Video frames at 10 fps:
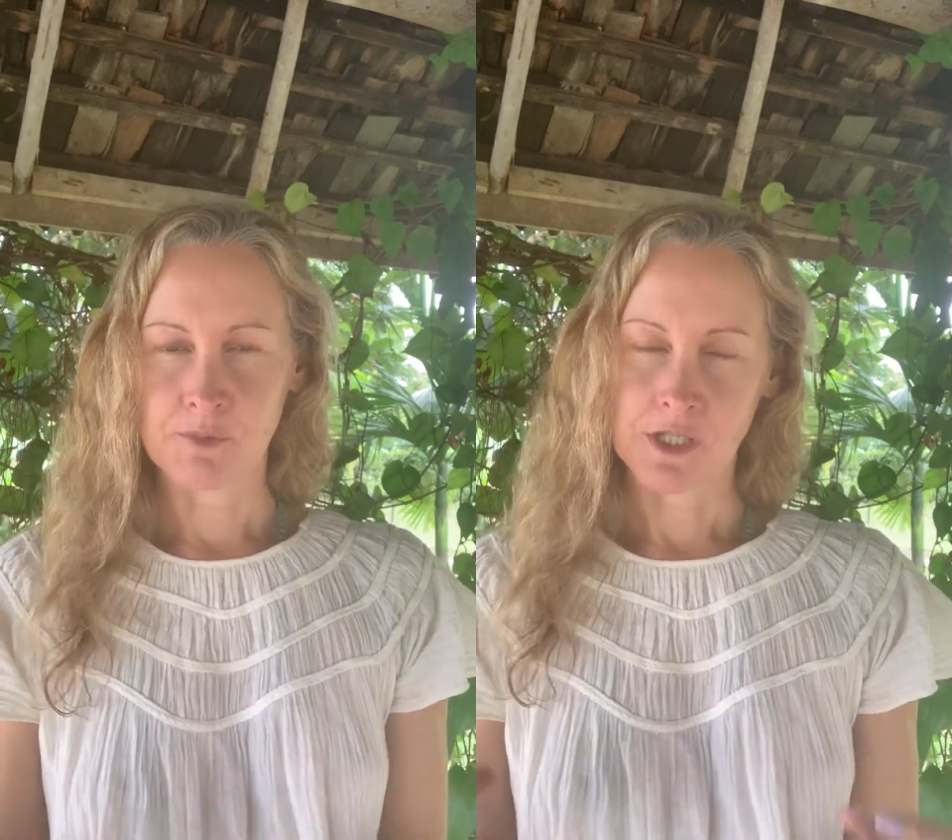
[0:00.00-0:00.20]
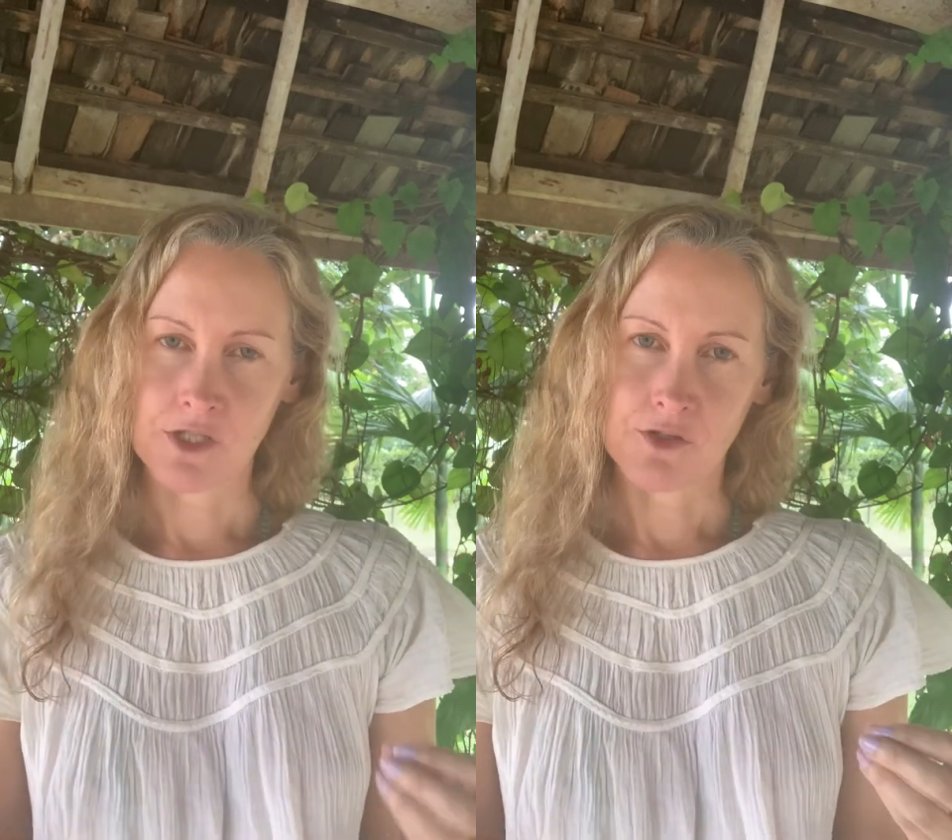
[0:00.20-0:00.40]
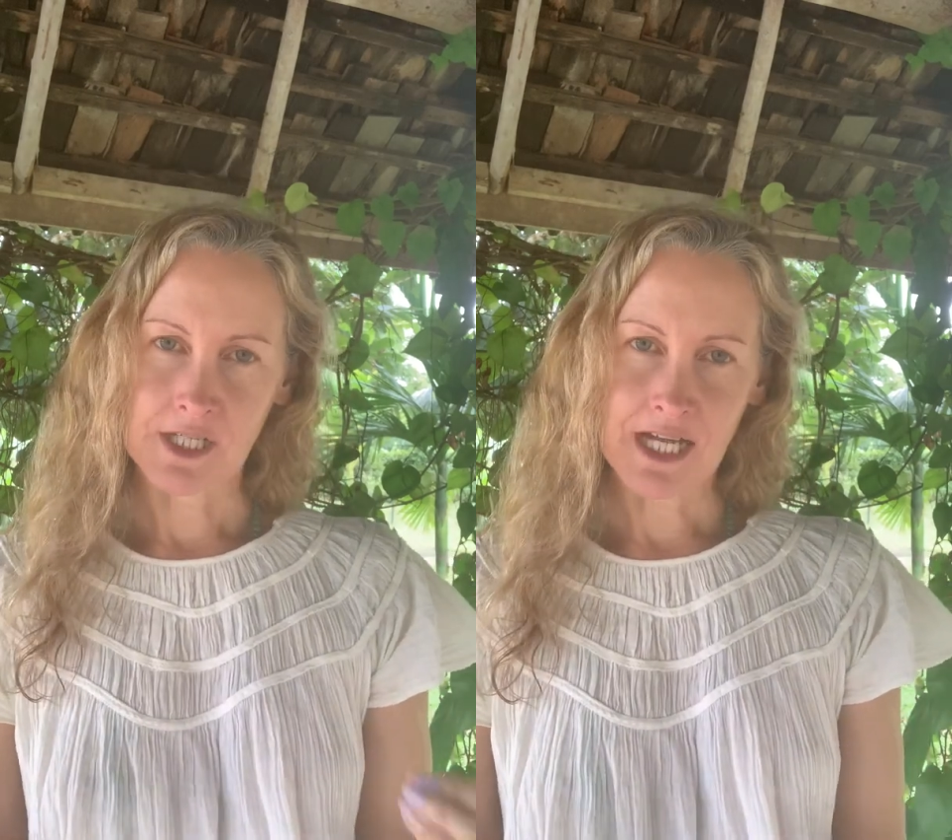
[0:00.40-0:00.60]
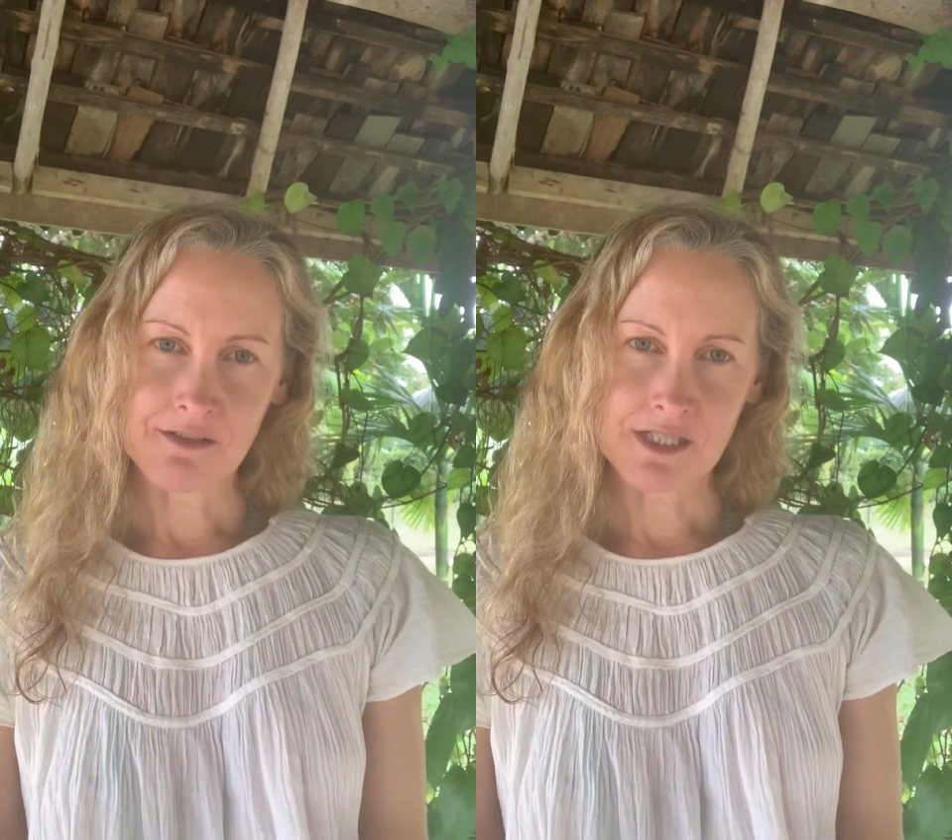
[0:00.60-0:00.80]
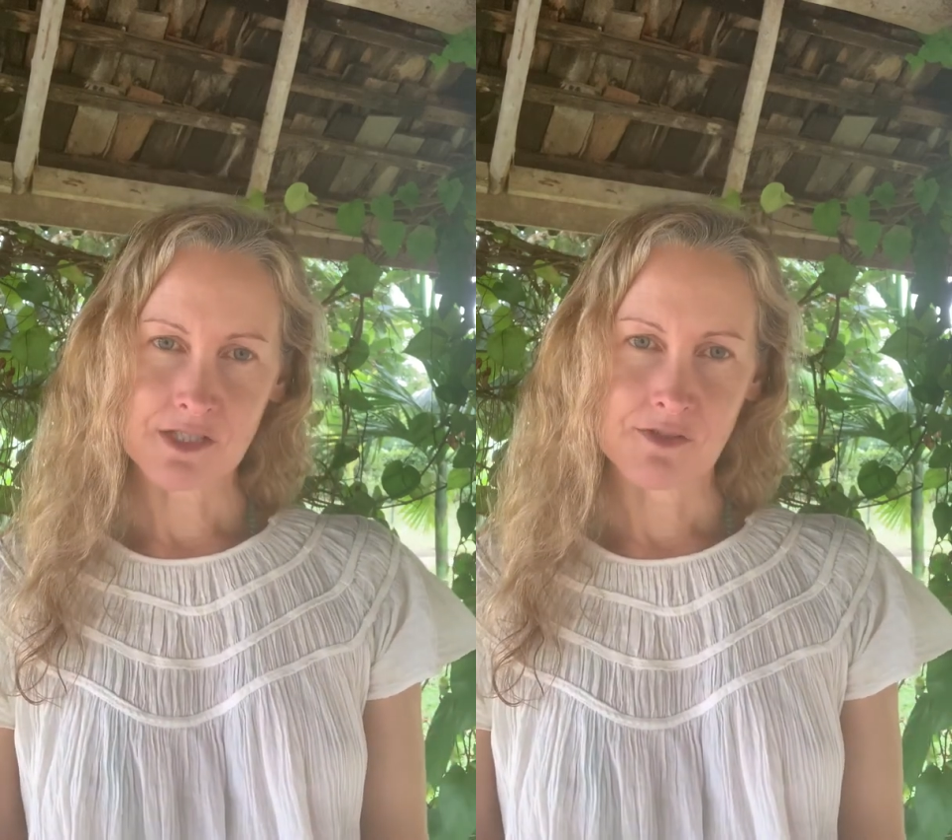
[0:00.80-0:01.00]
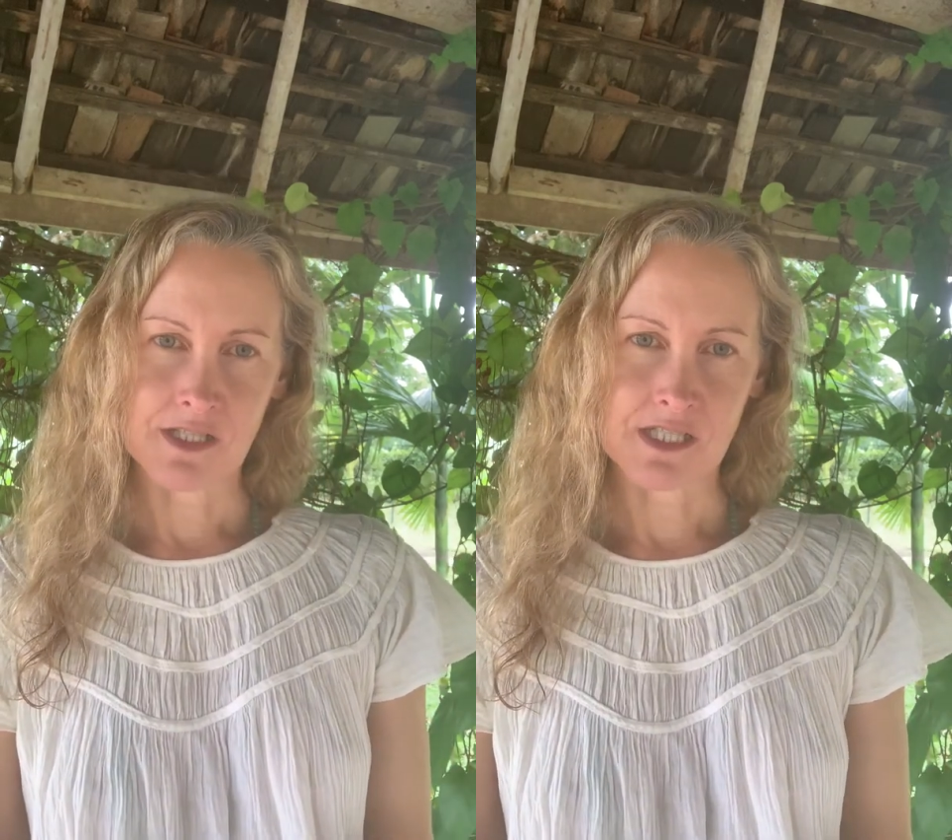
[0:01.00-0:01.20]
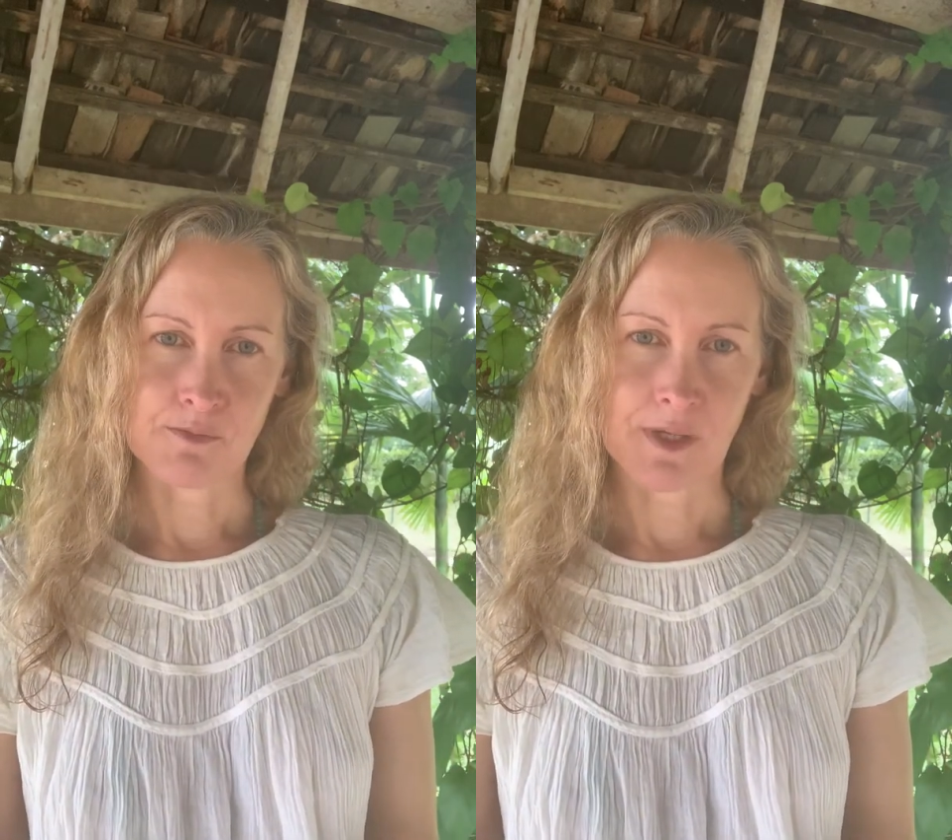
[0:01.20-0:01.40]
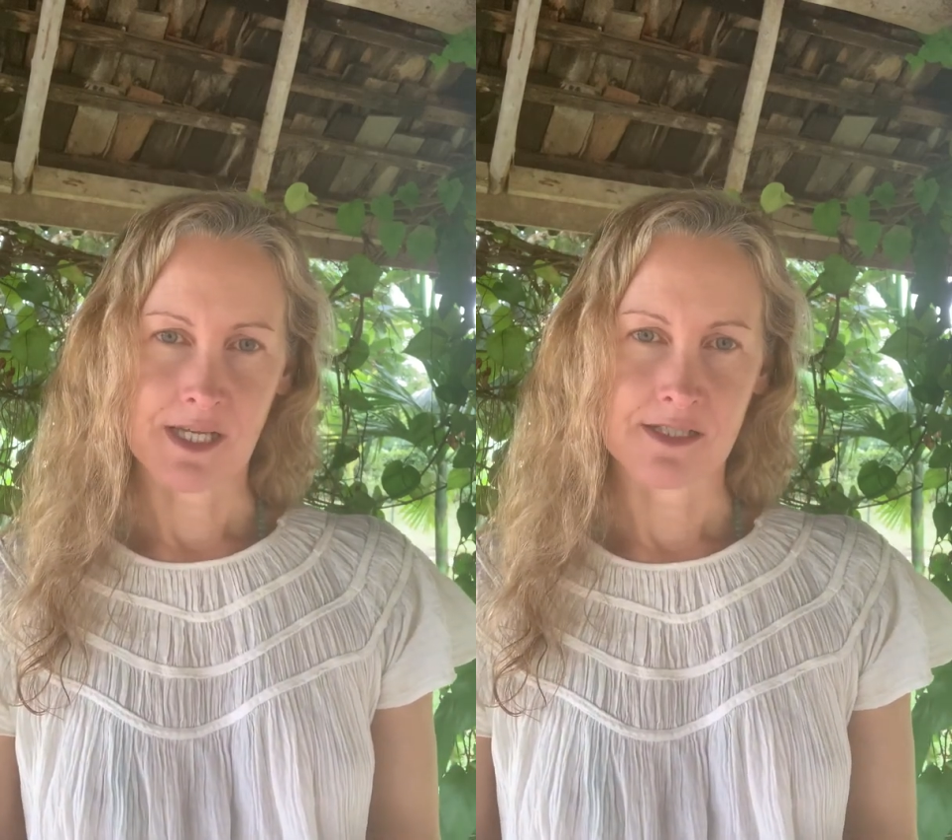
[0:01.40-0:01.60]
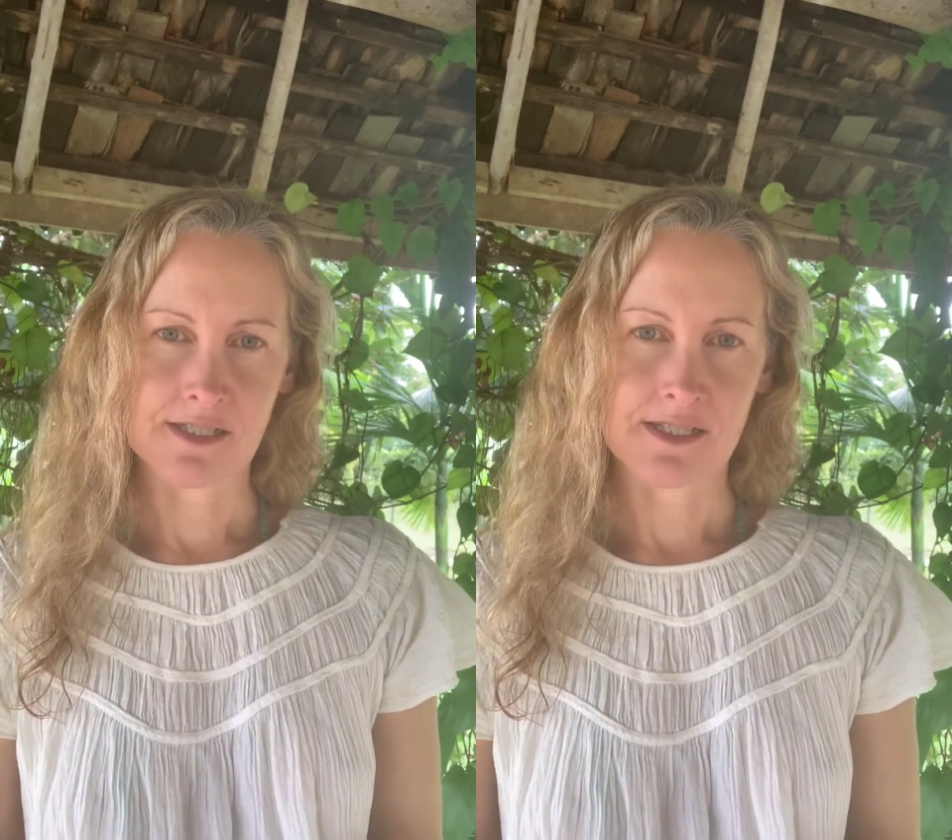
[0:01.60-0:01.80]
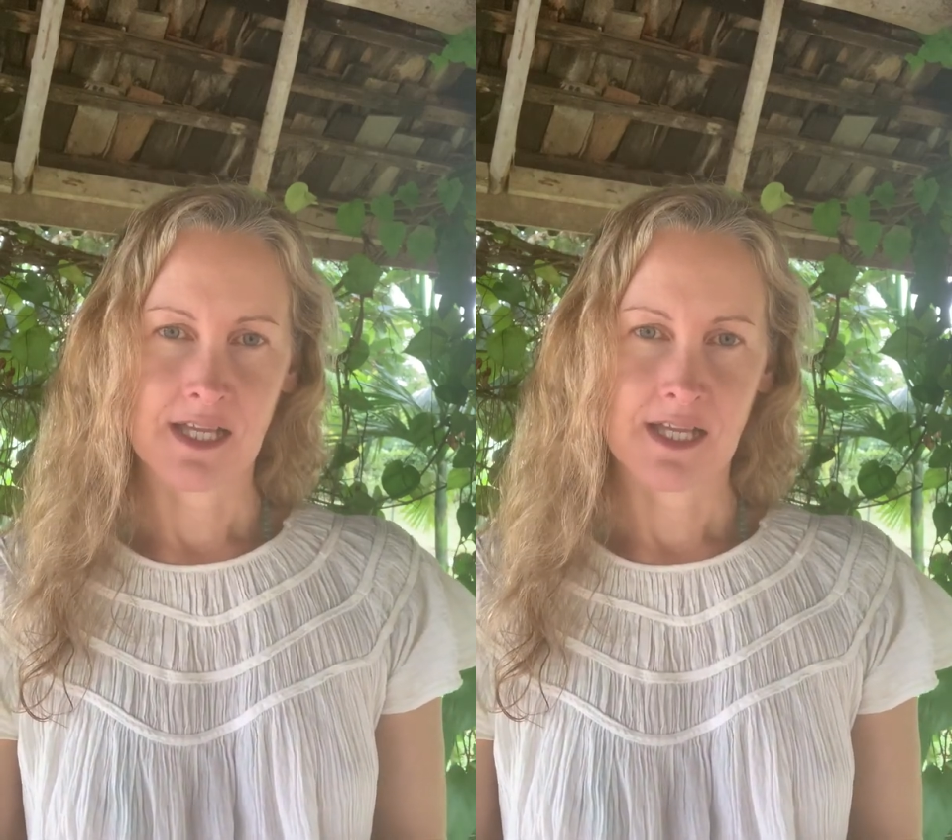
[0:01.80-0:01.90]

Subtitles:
putting your character in the space